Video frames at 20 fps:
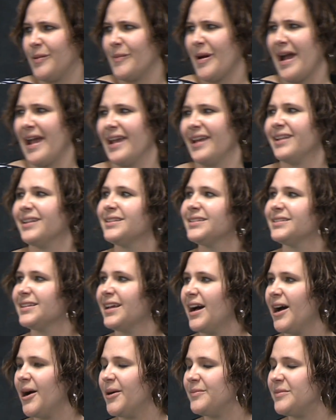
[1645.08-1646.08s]
my
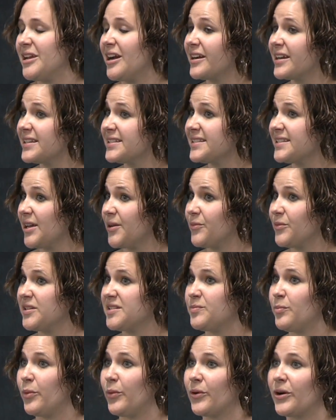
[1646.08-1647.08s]
youngest son was
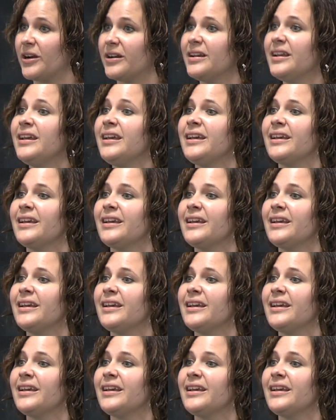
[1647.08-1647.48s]
born.